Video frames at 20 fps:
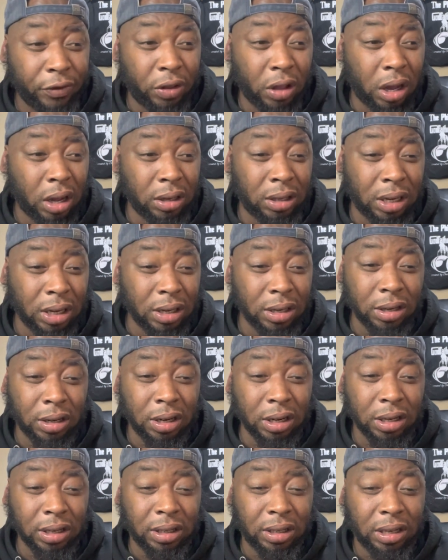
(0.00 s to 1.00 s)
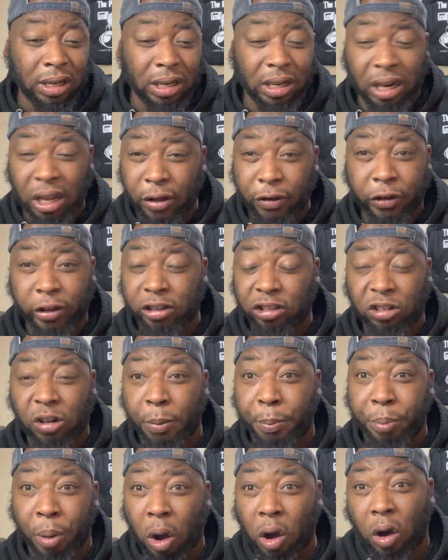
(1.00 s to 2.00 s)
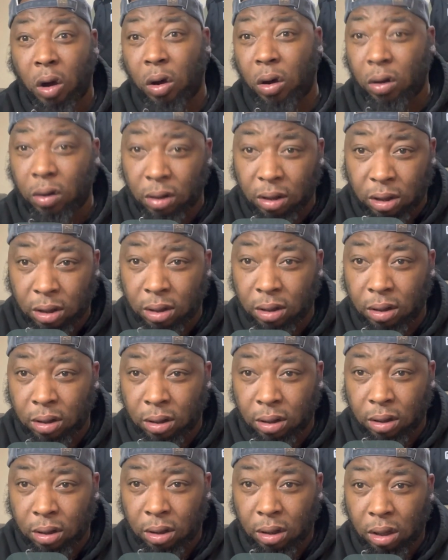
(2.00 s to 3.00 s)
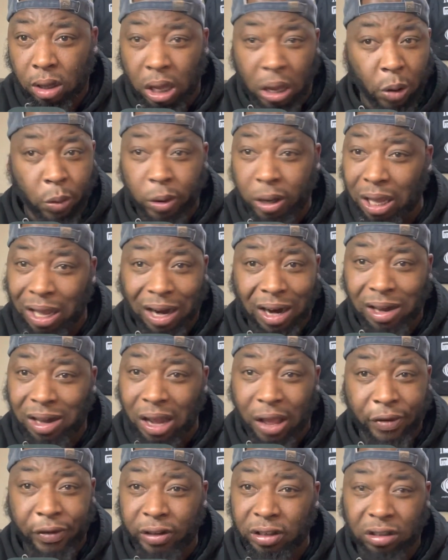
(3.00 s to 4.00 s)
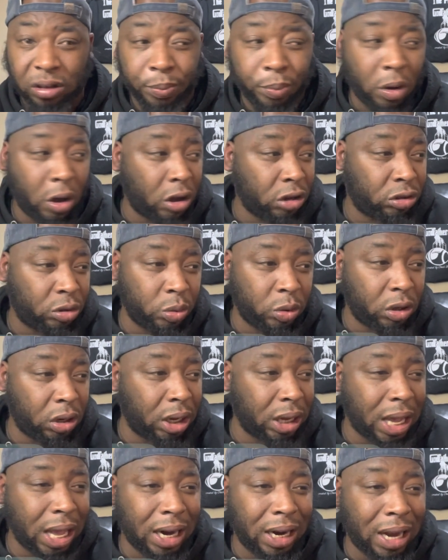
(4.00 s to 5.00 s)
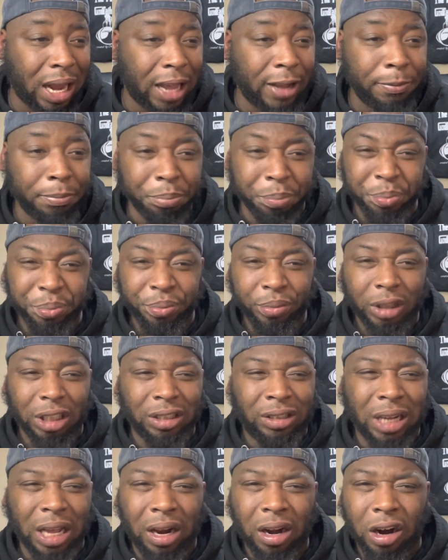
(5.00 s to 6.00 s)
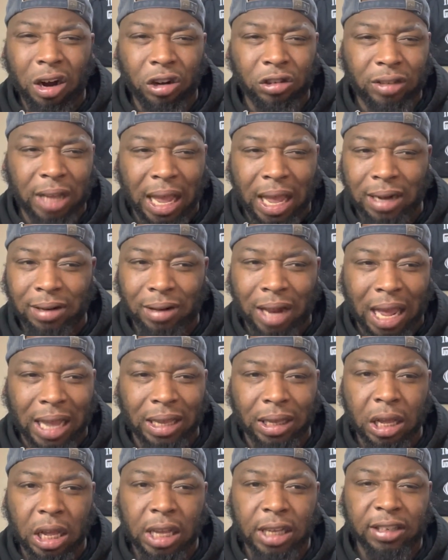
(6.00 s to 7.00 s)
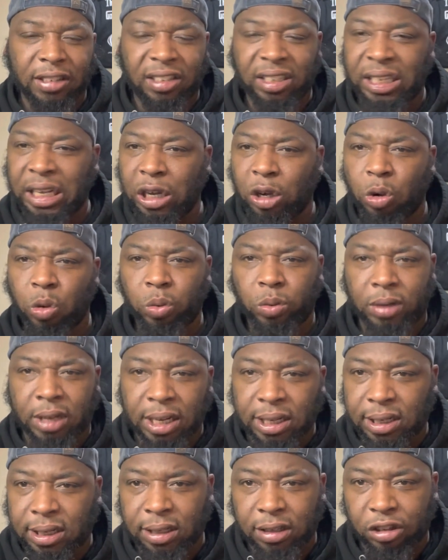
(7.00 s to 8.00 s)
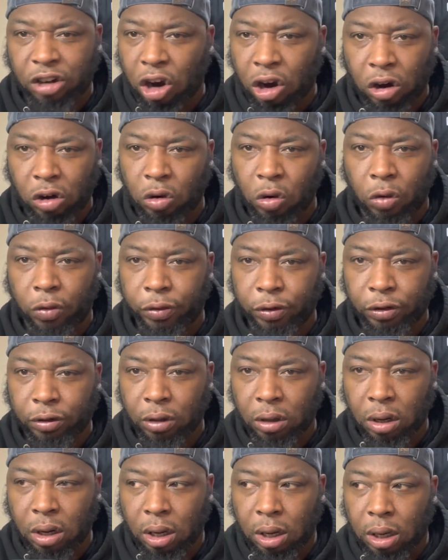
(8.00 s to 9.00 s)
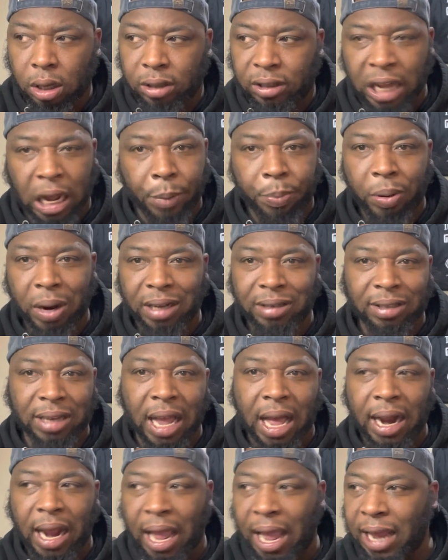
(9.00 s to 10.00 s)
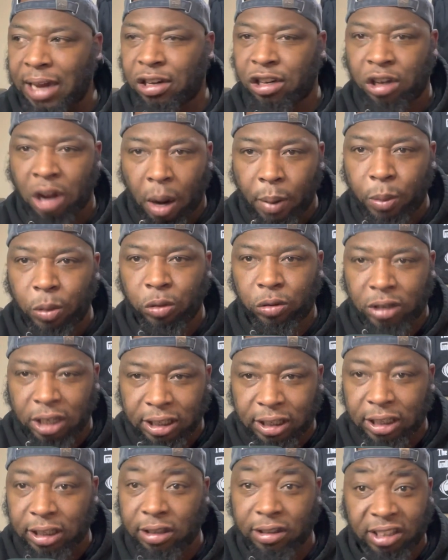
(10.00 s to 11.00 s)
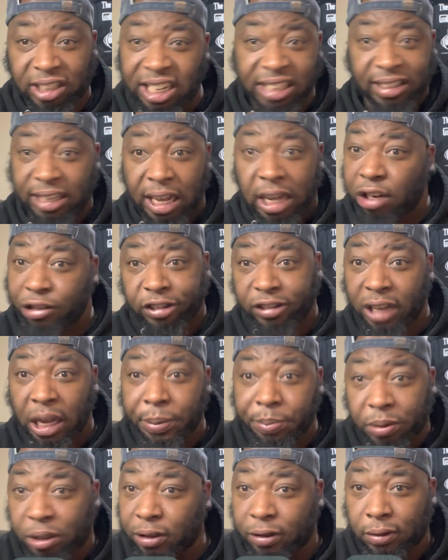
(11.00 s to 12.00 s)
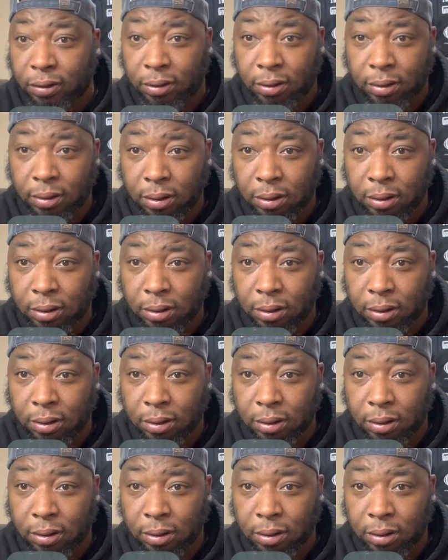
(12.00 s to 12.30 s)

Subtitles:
the defense the ball. He will get a defense the ball, so when you look at it, like, Jalen Hurts had, like, single-digit turnovers. Dak Prescott had double-digit just interceptions.